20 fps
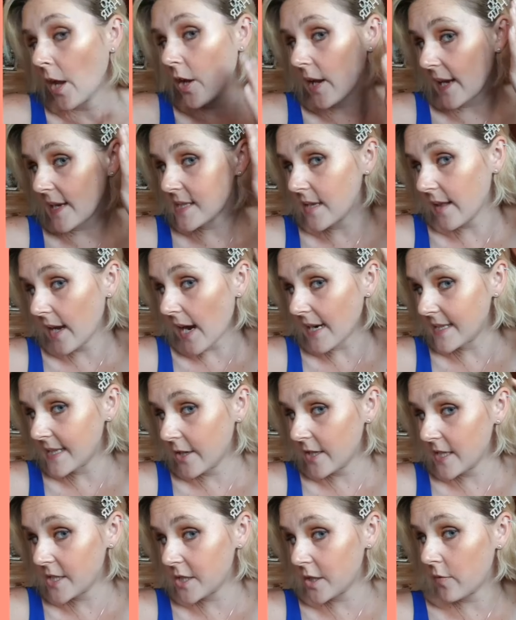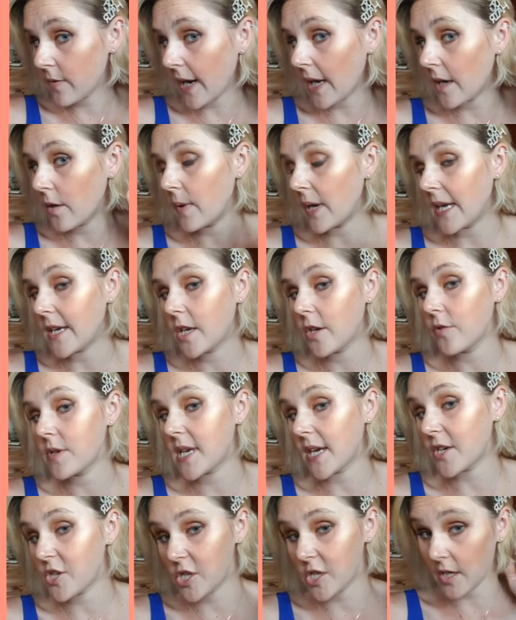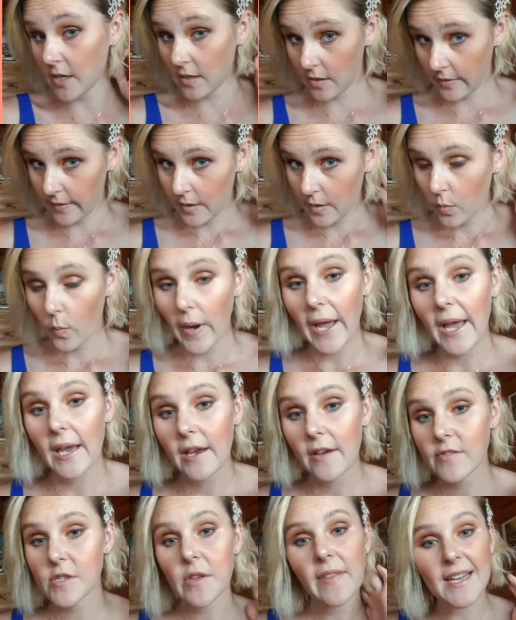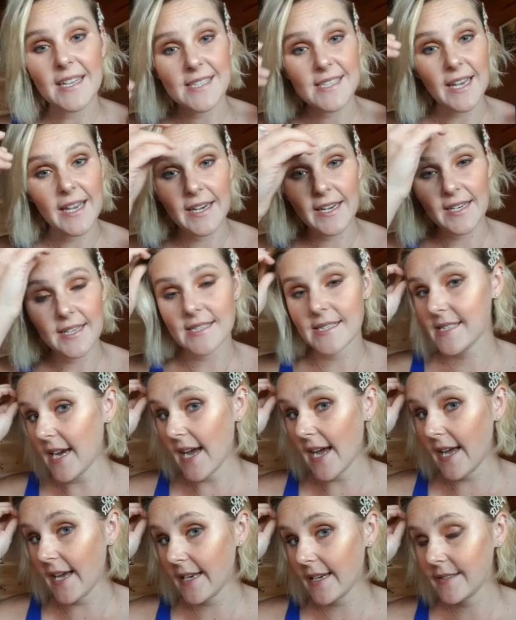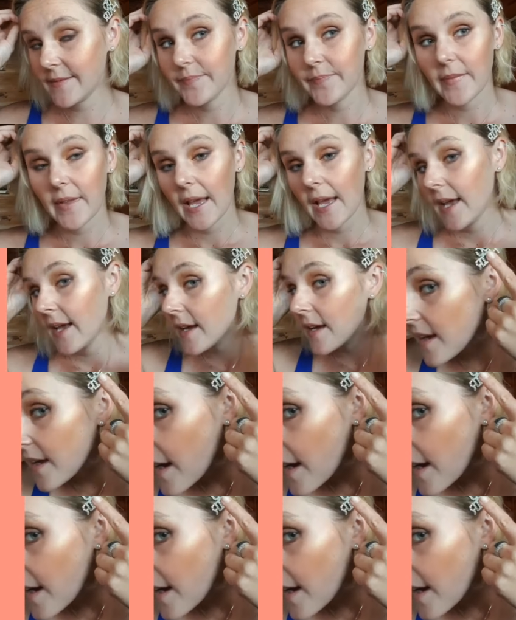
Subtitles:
Okay, so the idea is to create a really cute textured wave, so that side is done.